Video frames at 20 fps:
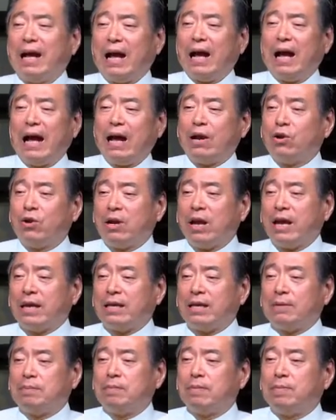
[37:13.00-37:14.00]
I don't like
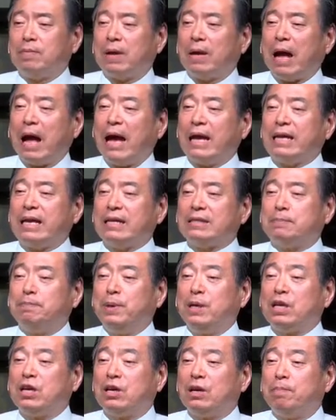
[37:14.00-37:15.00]
it. I guess
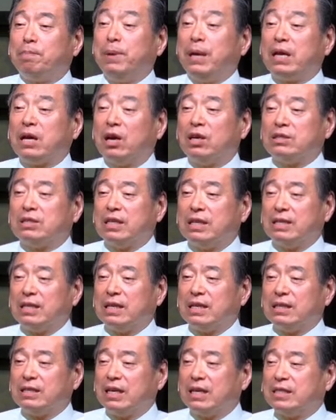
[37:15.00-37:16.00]
because it,
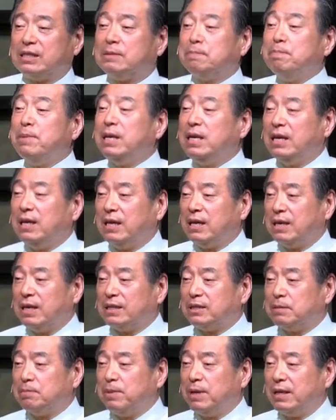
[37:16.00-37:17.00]
it, it's me,
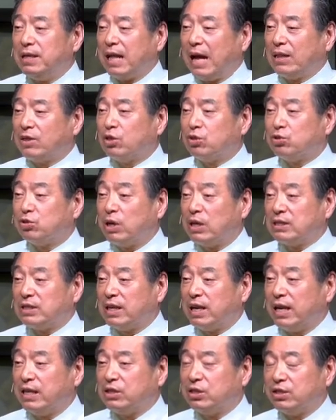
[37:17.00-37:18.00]
it's me, not the
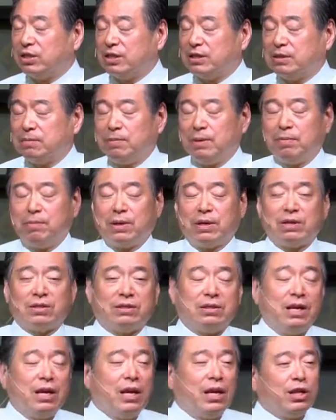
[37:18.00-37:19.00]
translation, it's me.
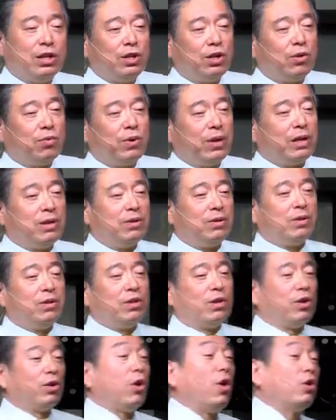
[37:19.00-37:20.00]
Because, you know, when, you
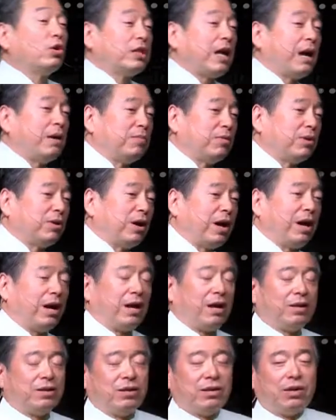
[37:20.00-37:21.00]
know, long time ago, I,
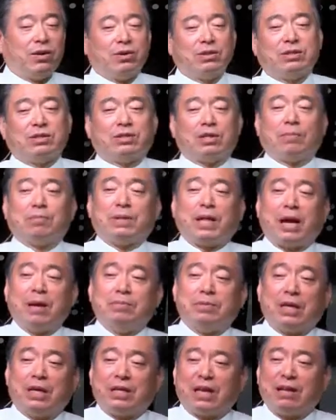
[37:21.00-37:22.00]
you know,
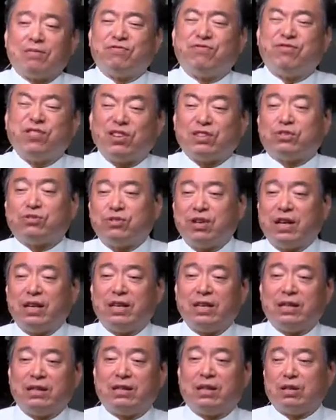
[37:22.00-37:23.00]
sometimes I get
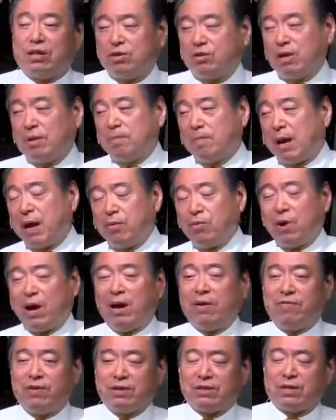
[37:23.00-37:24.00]
frustrated to my
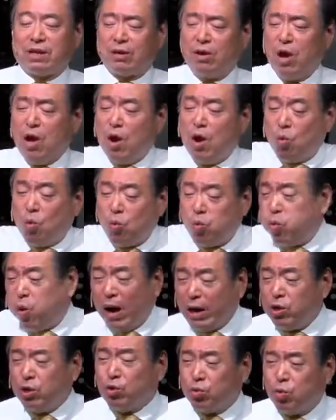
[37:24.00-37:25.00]
wife and say,
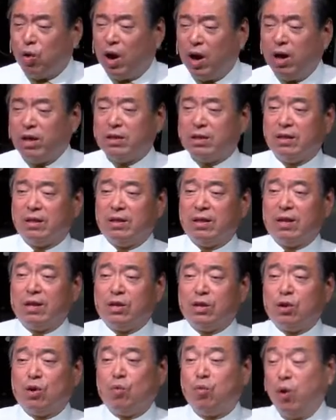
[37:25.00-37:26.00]
what do you want?
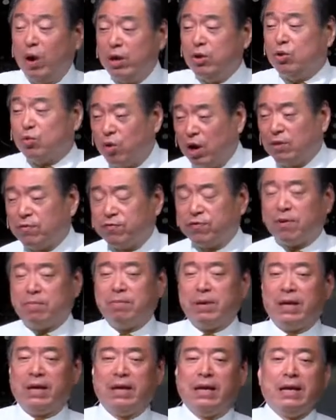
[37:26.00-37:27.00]
You know, what do you want from
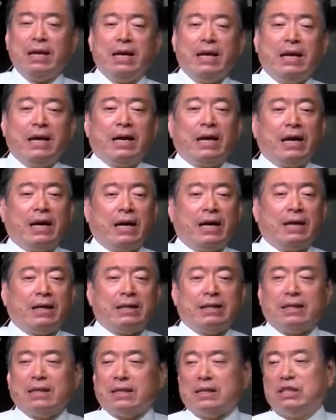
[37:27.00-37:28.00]
me? Uh,
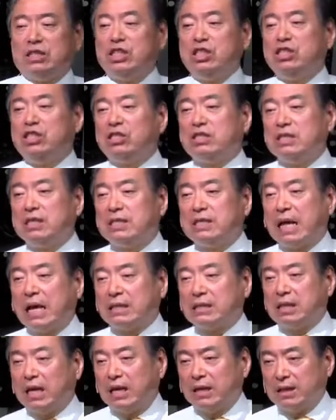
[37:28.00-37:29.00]
Jesus is
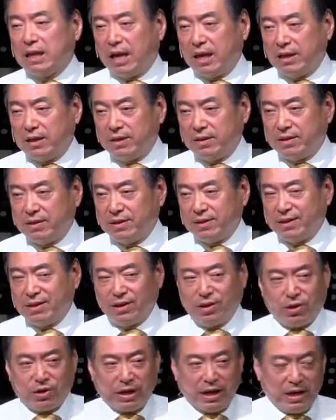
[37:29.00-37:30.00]
not saying that,
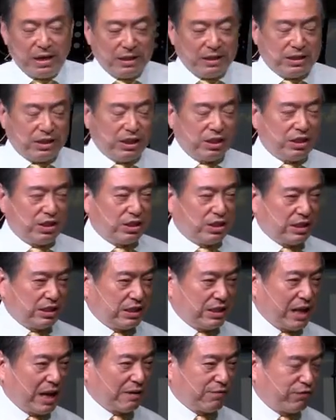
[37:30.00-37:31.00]
okay? Jesus
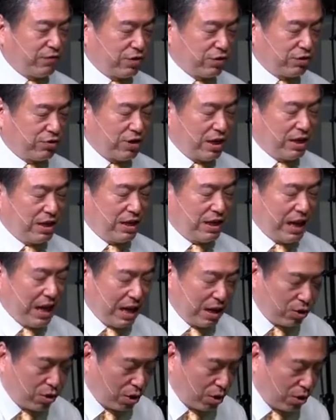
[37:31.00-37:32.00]
is not frustrated
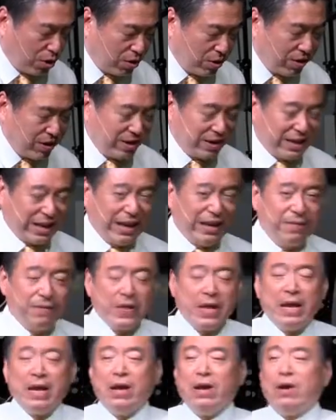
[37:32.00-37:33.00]
at all, okay?
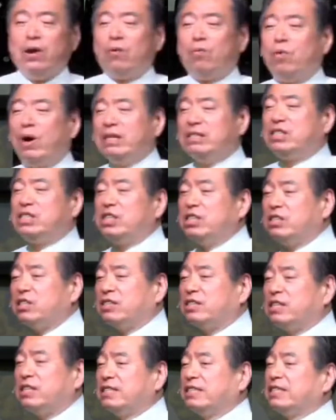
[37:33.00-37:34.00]
What
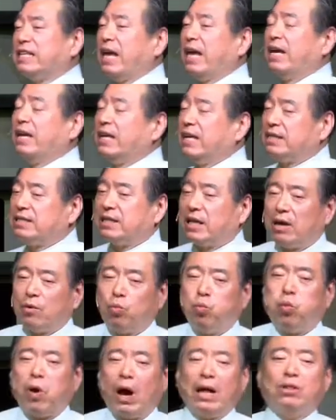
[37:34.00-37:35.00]
Jesus is saying is that
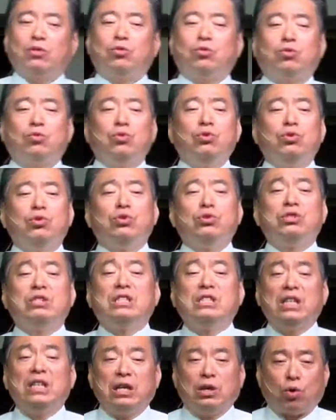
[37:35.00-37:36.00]
what do you
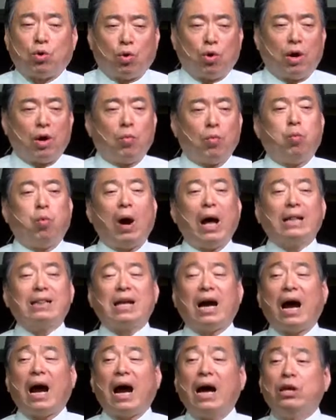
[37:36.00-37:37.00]
seek or
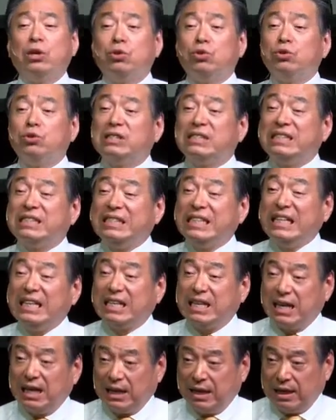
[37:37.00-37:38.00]
what are you
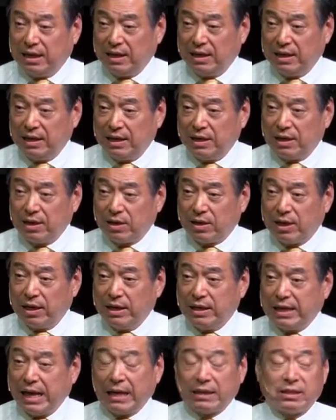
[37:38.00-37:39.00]
seeking?
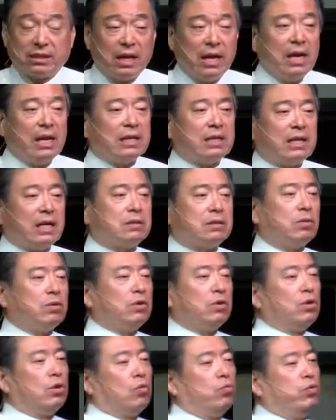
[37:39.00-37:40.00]
Okay, that's, that's,
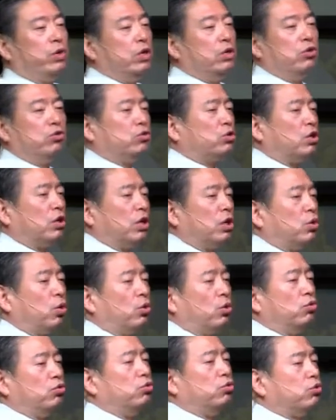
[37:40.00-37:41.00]
you know, we usually
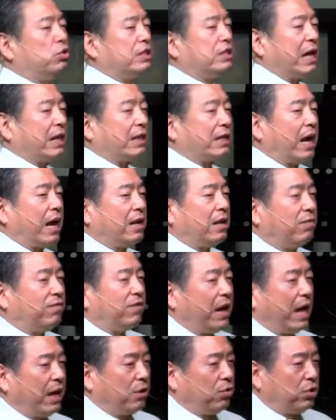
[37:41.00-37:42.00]
don't use that kind of
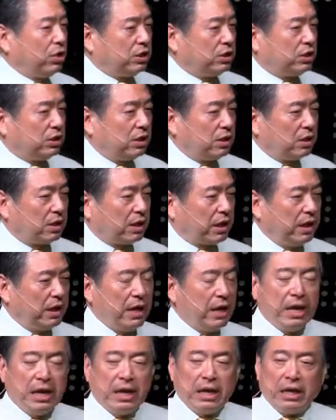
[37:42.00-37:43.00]
language, Okay?
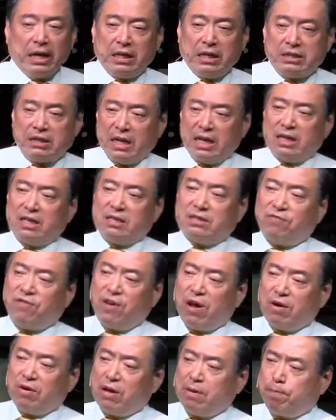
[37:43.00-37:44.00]
It is, it is
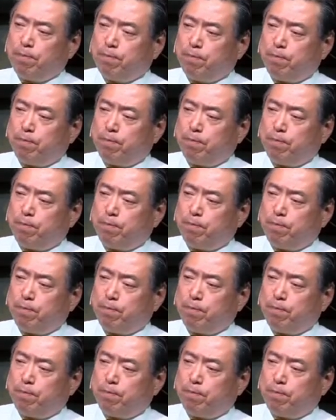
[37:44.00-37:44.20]
very